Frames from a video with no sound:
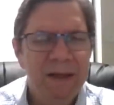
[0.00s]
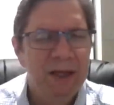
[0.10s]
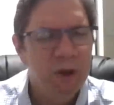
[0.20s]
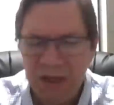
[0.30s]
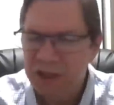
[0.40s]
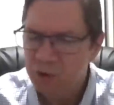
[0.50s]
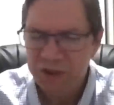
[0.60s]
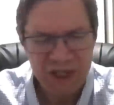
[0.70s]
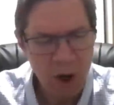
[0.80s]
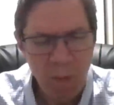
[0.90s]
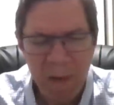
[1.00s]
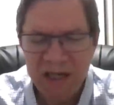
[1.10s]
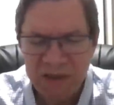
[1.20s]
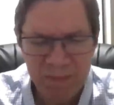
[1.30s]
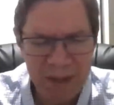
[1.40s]
You can do so
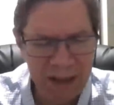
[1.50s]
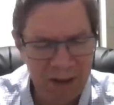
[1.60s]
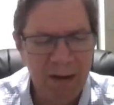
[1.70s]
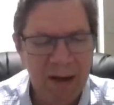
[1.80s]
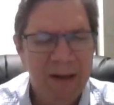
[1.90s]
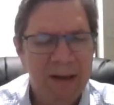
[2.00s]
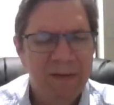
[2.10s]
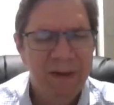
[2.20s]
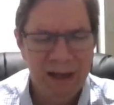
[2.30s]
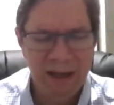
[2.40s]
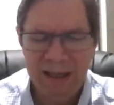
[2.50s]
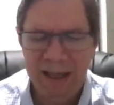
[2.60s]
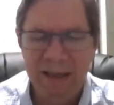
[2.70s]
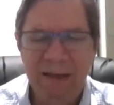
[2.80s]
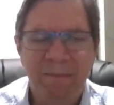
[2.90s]
much better than I
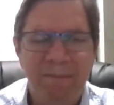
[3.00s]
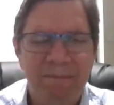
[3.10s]
can.